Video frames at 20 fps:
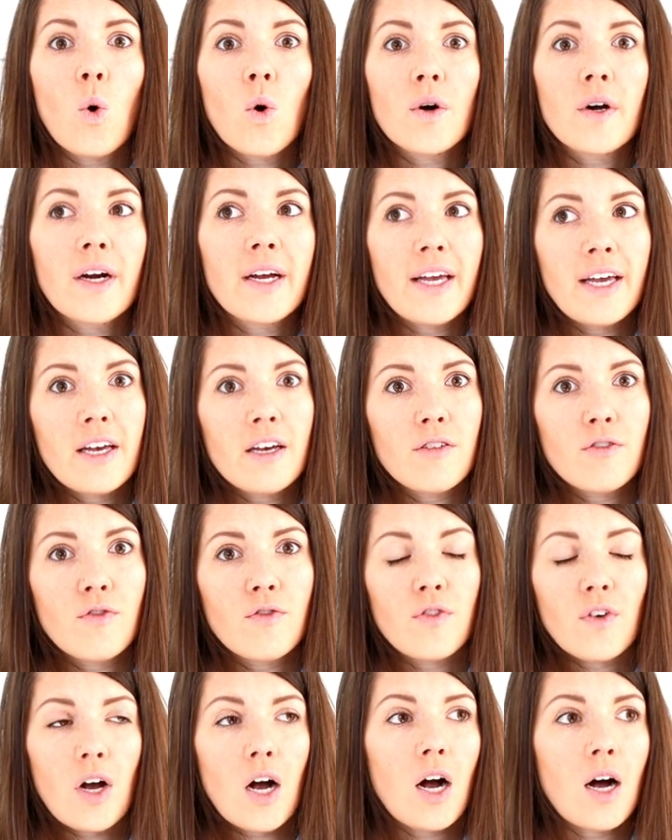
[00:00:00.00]
Or
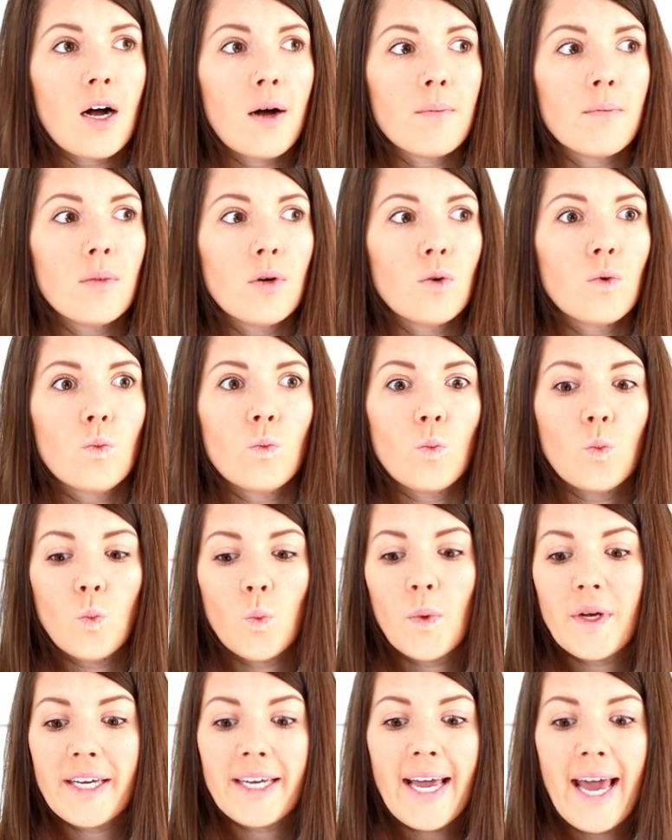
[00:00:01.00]
if
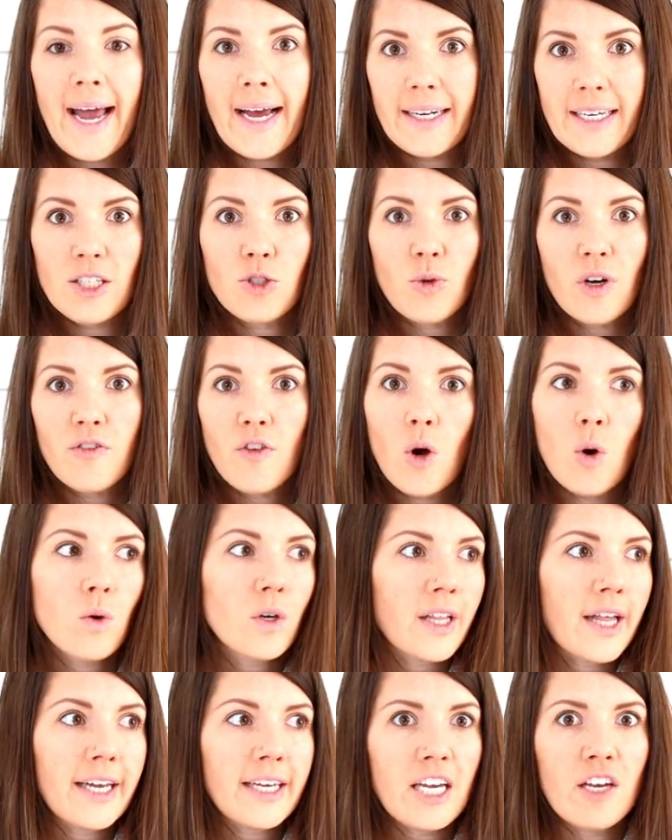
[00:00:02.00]
we can't get to our
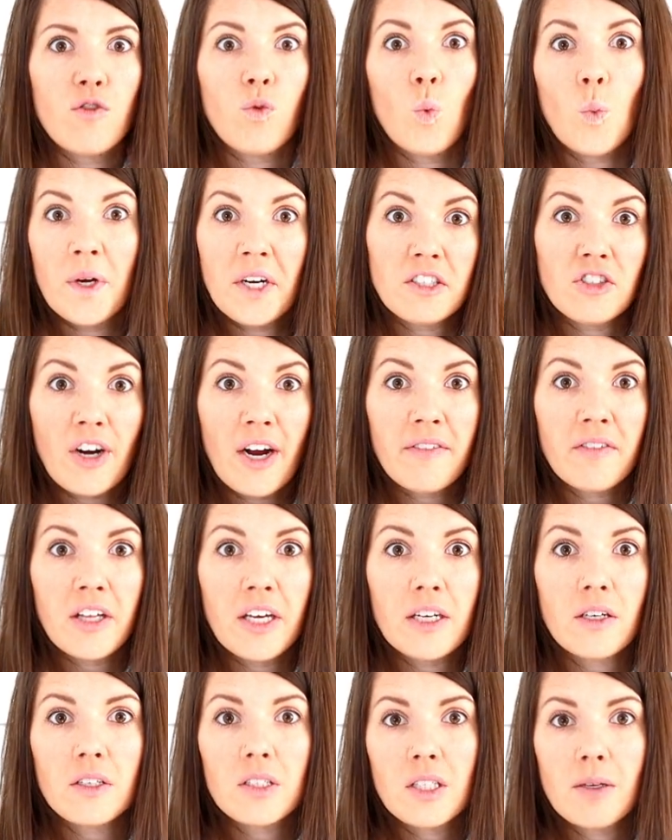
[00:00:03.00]
phone, like if we're
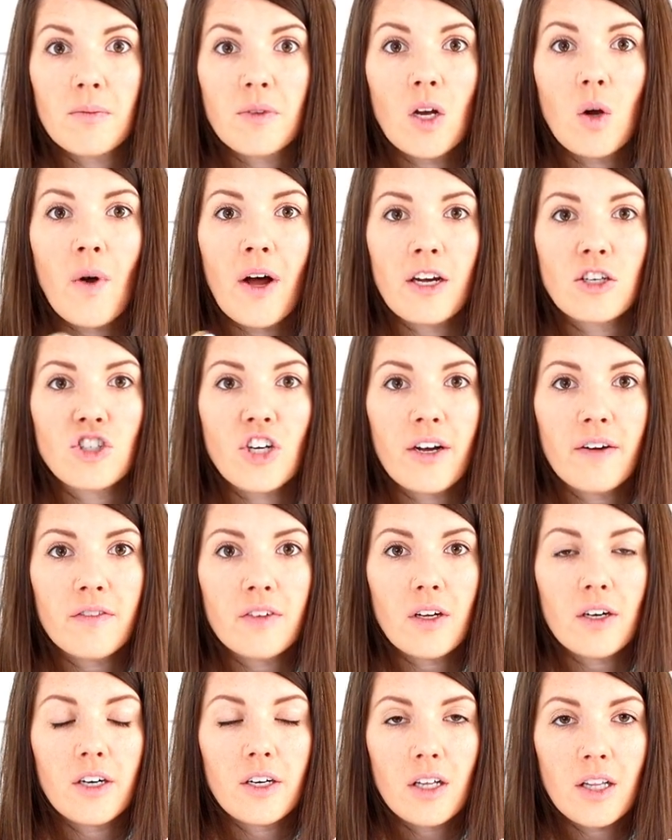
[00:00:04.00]
traveling or something while
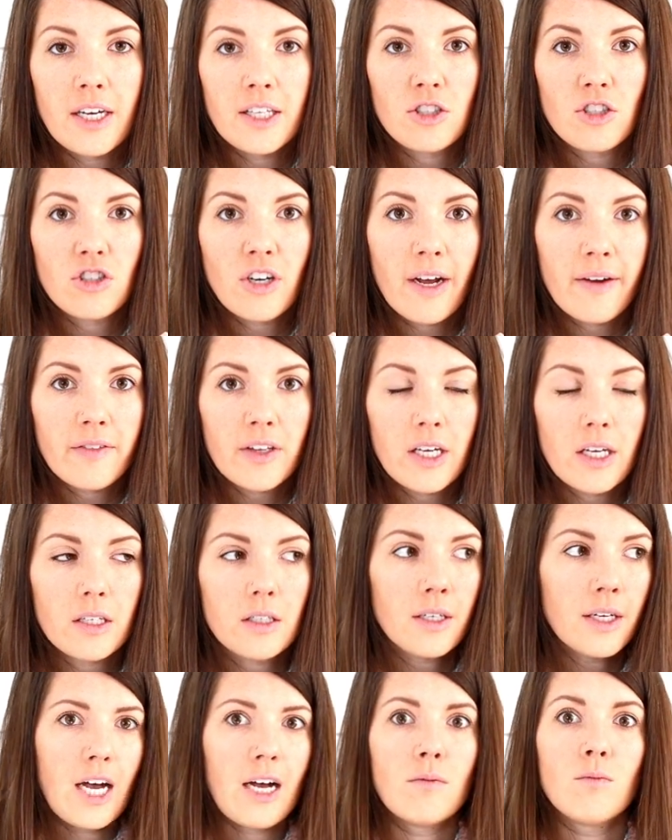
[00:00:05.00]
our clients are
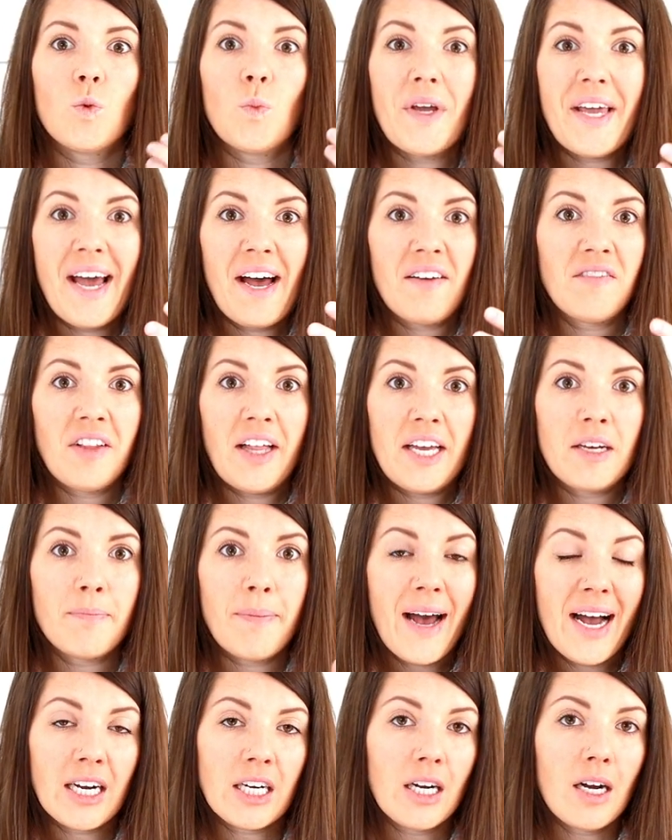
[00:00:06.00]
traveling, we have like
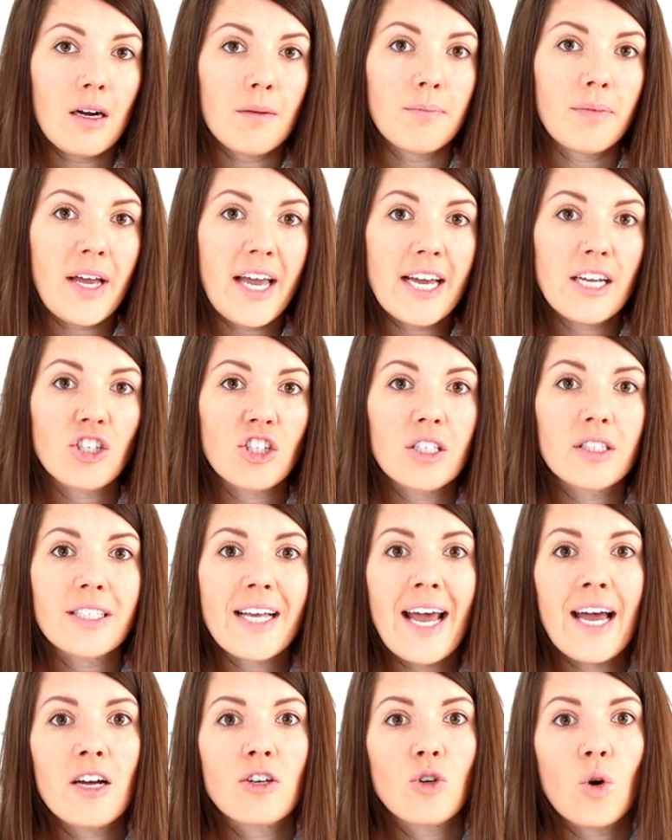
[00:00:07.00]
backup agents
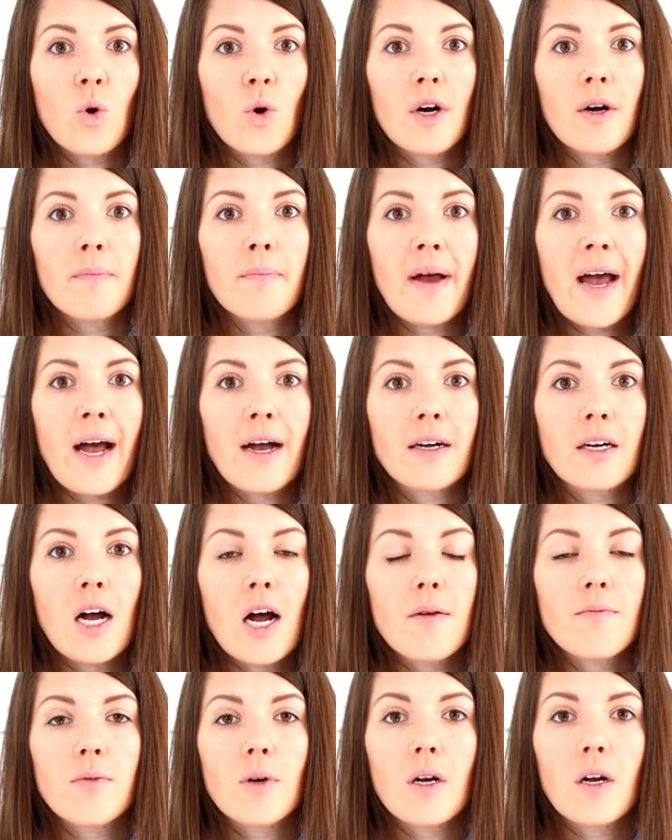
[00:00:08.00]
and or
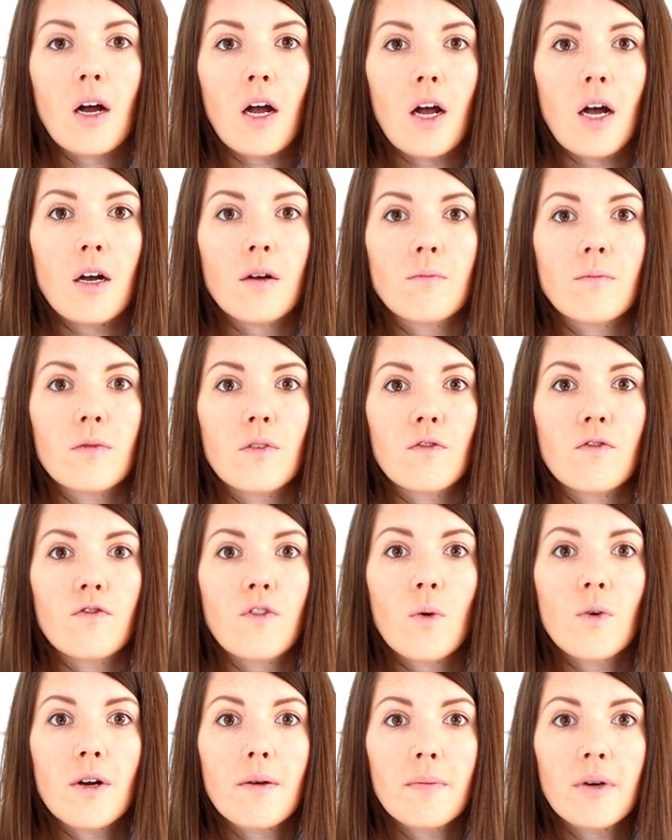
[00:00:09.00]
backup
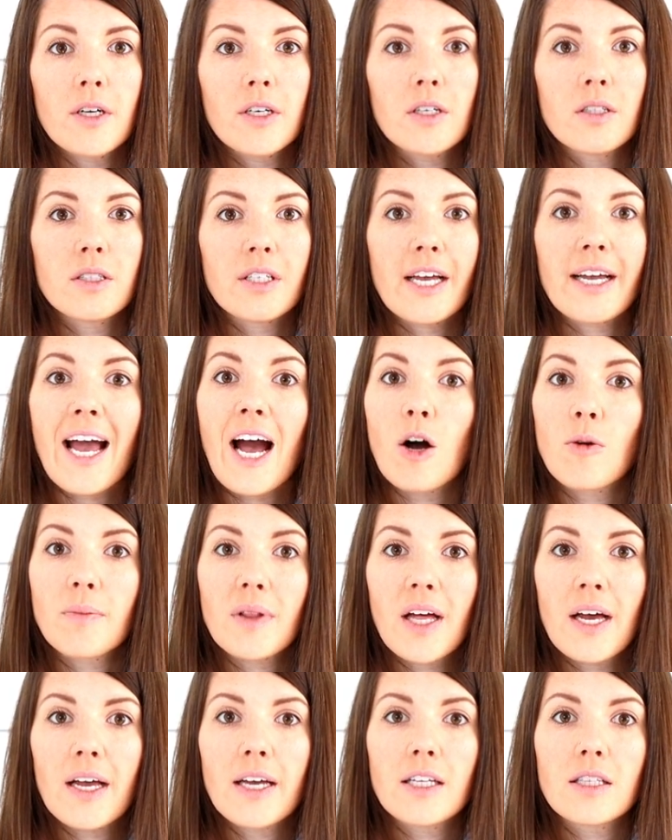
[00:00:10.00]
phone numbers, like
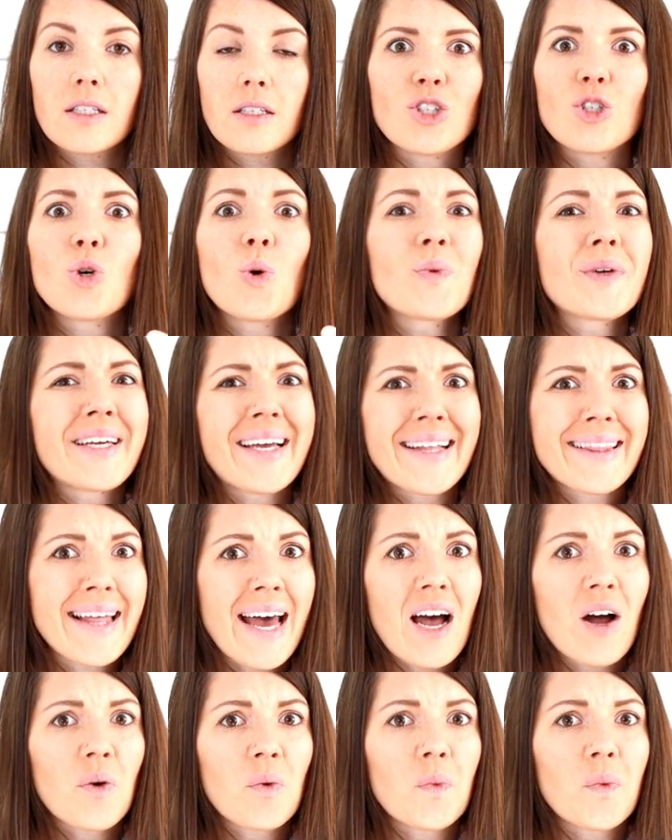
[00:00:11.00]
helpline. You don't get
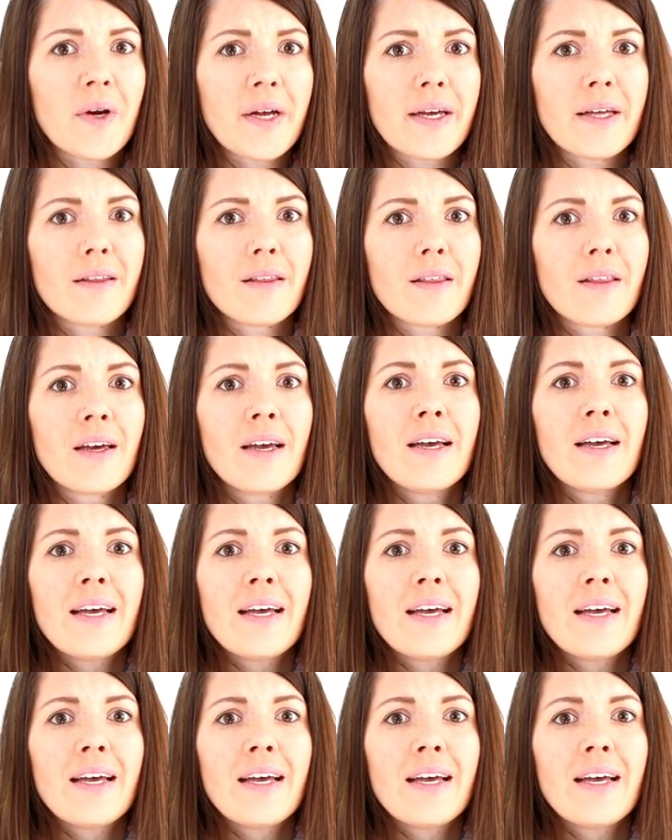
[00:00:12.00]
that with